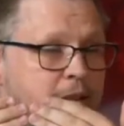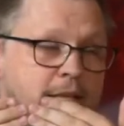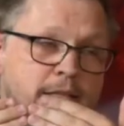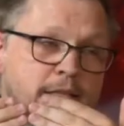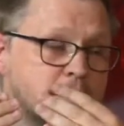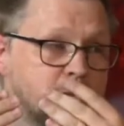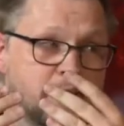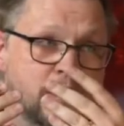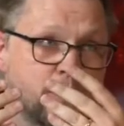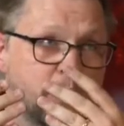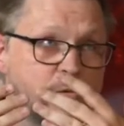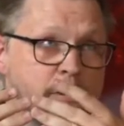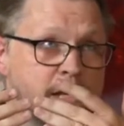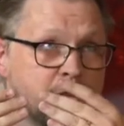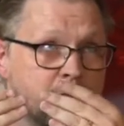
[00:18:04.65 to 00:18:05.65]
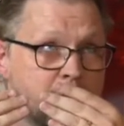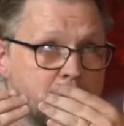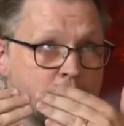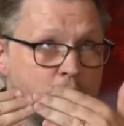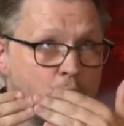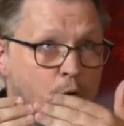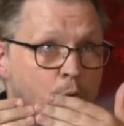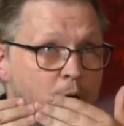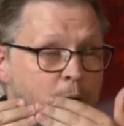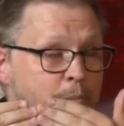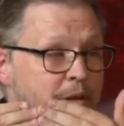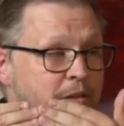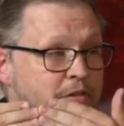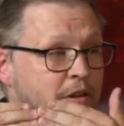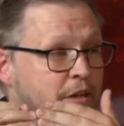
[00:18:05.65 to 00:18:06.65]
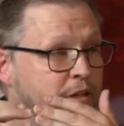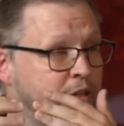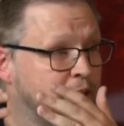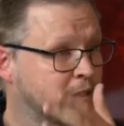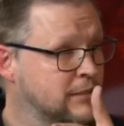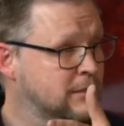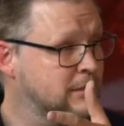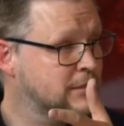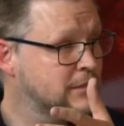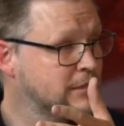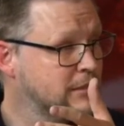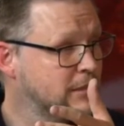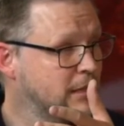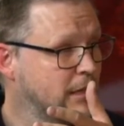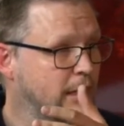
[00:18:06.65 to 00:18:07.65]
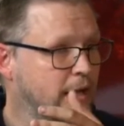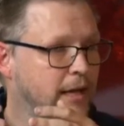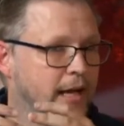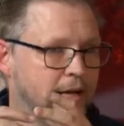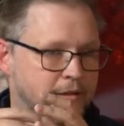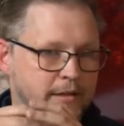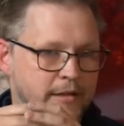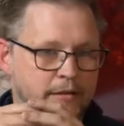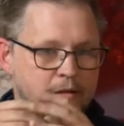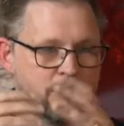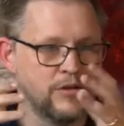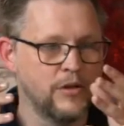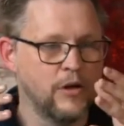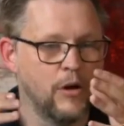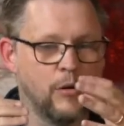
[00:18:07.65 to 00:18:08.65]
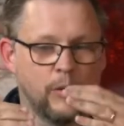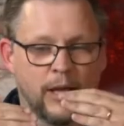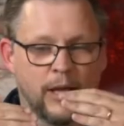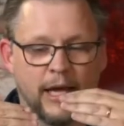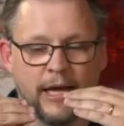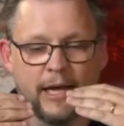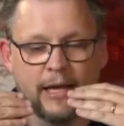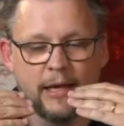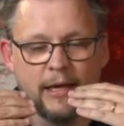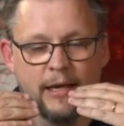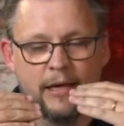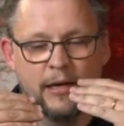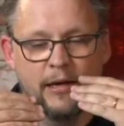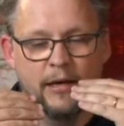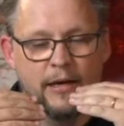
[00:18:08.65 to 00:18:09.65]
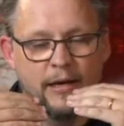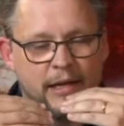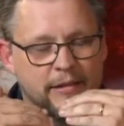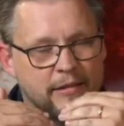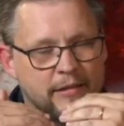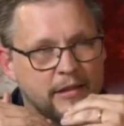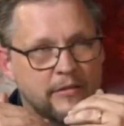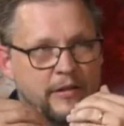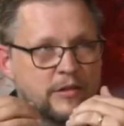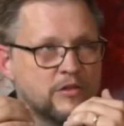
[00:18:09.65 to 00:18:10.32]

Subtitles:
let's be real, that no weapons are duds, and that there's no like and that there's